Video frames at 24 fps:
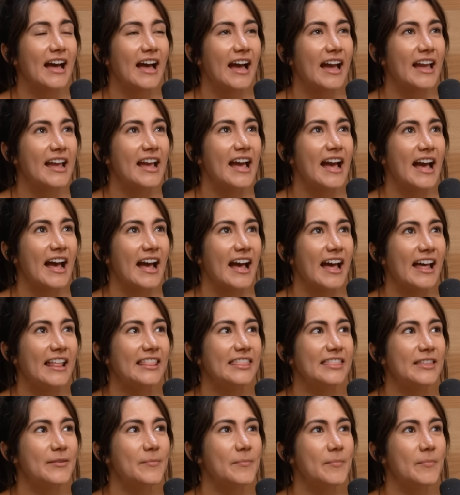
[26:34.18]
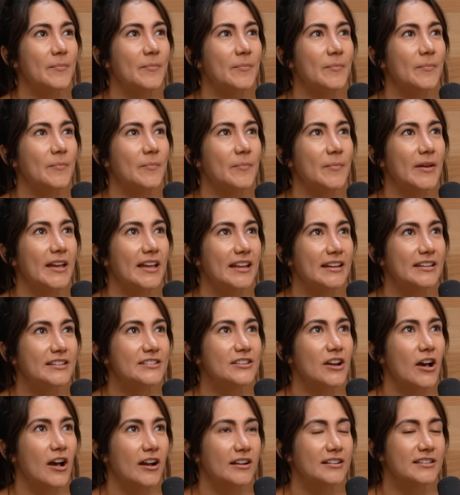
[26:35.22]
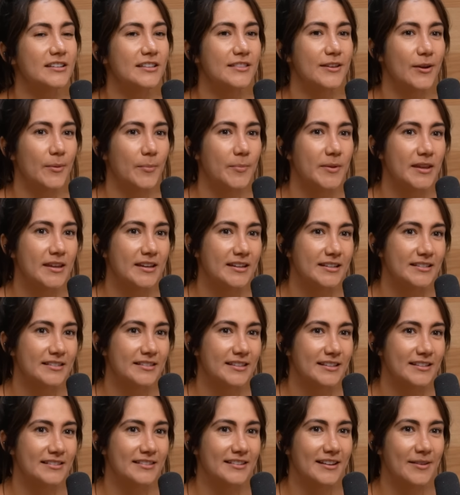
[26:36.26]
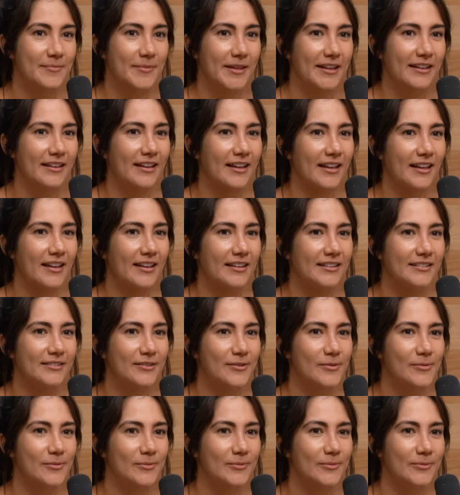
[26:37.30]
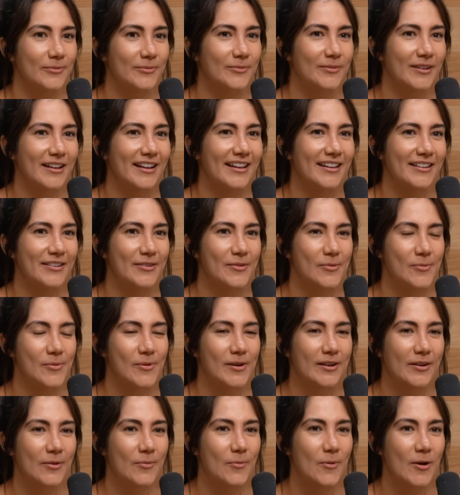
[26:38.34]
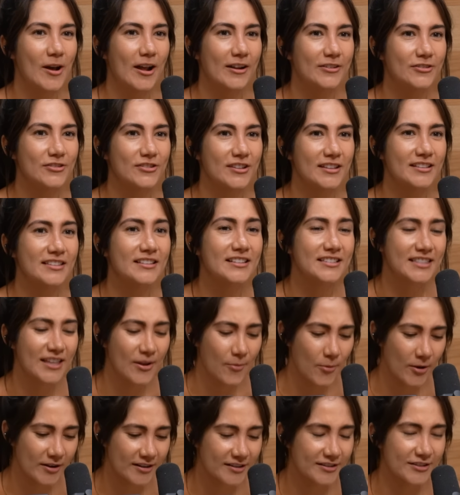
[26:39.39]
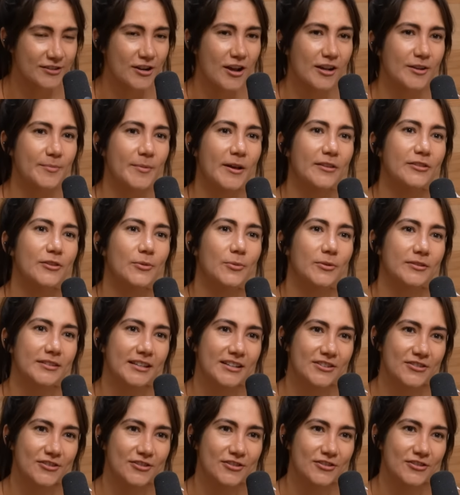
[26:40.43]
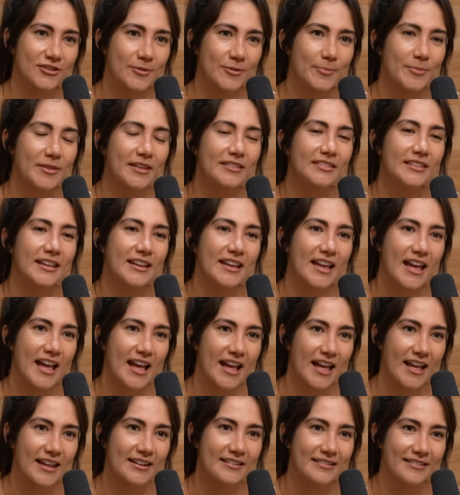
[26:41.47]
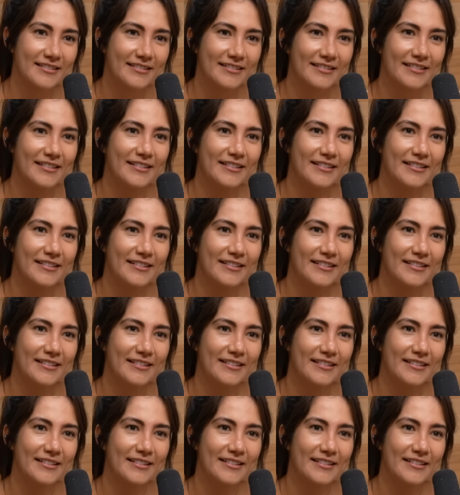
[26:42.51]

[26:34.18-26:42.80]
guy had the men talk to their penises, and I'm like, I don't want to watch this because they wanted to talk about the relationship that they had.